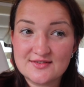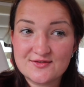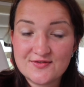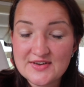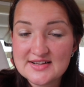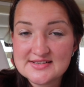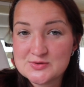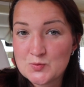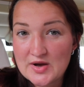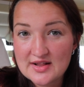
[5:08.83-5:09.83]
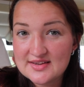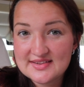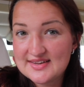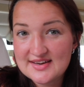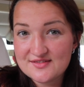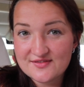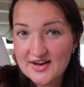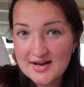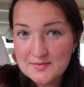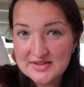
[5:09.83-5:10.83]
feels well in the
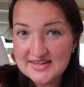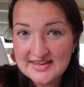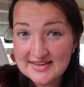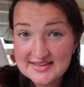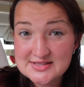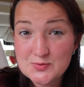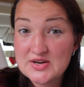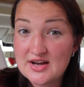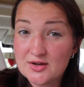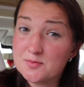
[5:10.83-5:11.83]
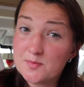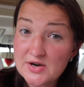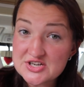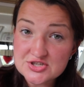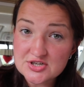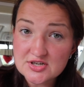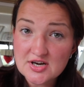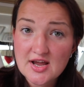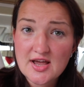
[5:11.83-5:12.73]
environment he is, without pressure,